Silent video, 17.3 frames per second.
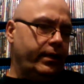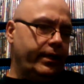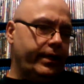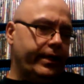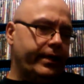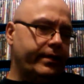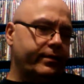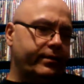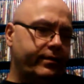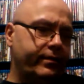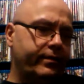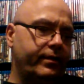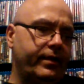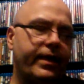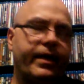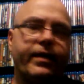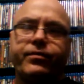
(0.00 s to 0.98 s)

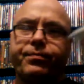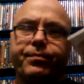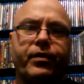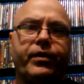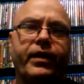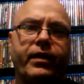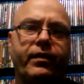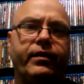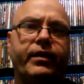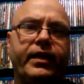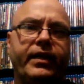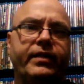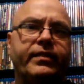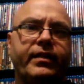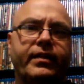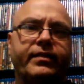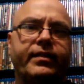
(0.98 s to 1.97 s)
it's pretty
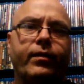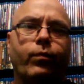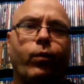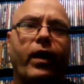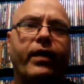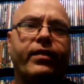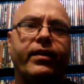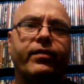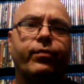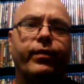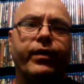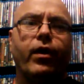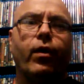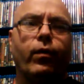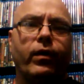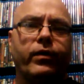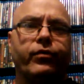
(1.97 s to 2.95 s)
easy to see why this would
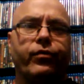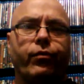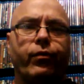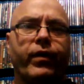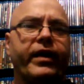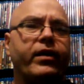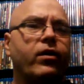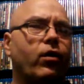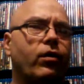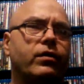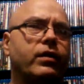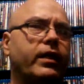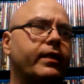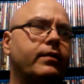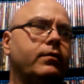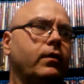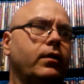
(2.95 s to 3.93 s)
go under the radar.
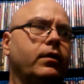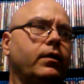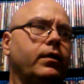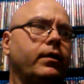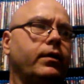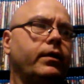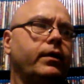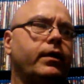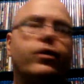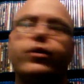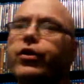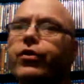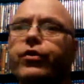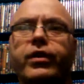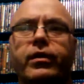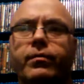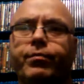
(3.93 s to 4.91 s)
Like,
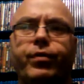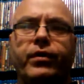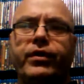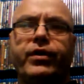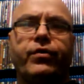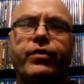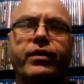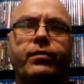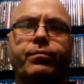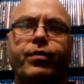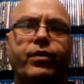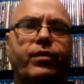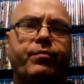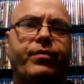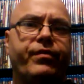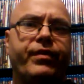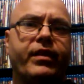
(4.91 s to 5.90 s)
you couldn't put
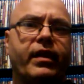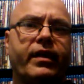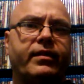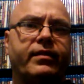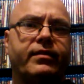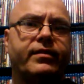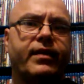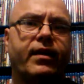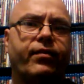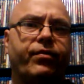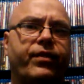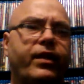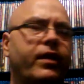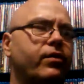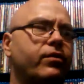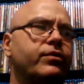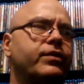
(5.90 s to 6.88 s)
a movie like this out in
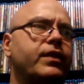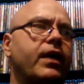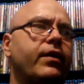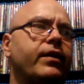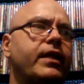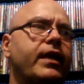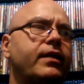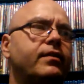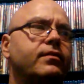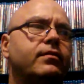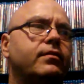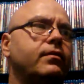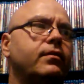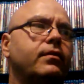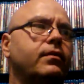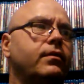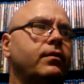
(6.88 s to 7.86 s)
theaters nowadays.
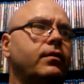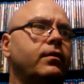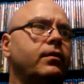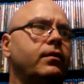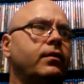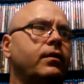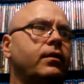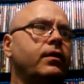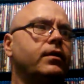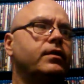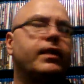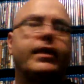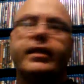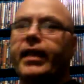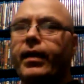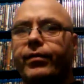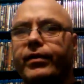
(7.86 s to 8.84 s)
It's
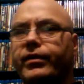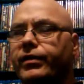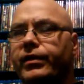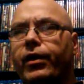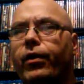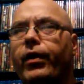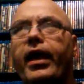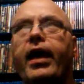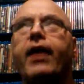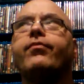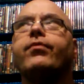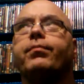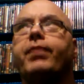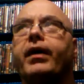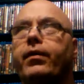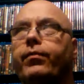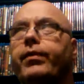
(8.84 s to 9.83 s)
like they would,
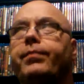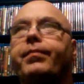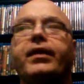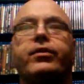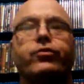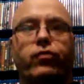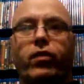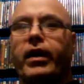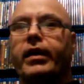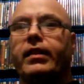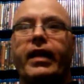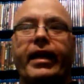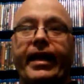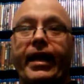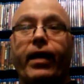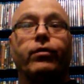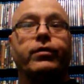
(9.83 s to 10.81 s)
everybody would be trying
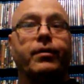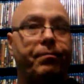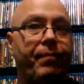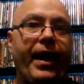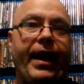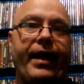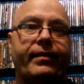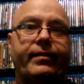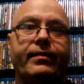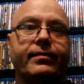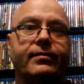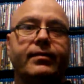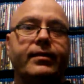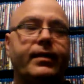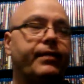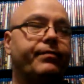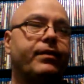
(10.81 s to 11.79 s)
like hell to ban
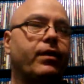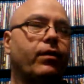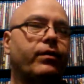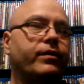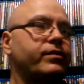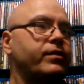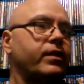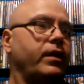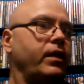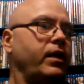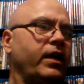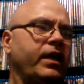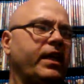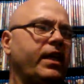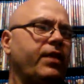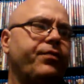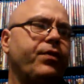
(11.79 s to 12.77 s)
this, even though
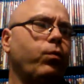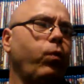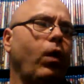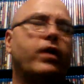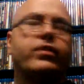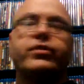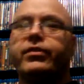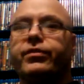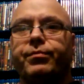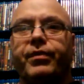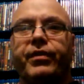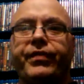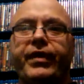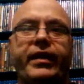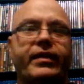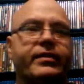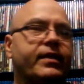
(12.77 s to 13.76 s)
if you watch this
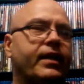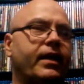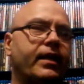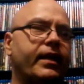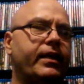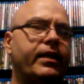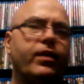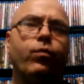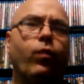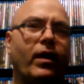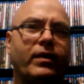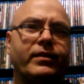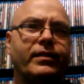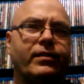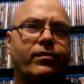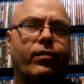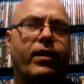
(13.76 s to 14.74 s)
movie, it's kind of like you
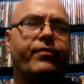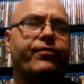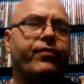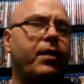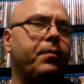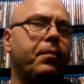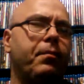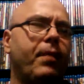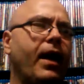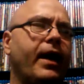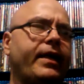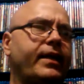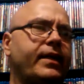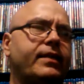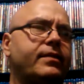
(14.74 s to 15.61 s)
watch it in the right frame of mind.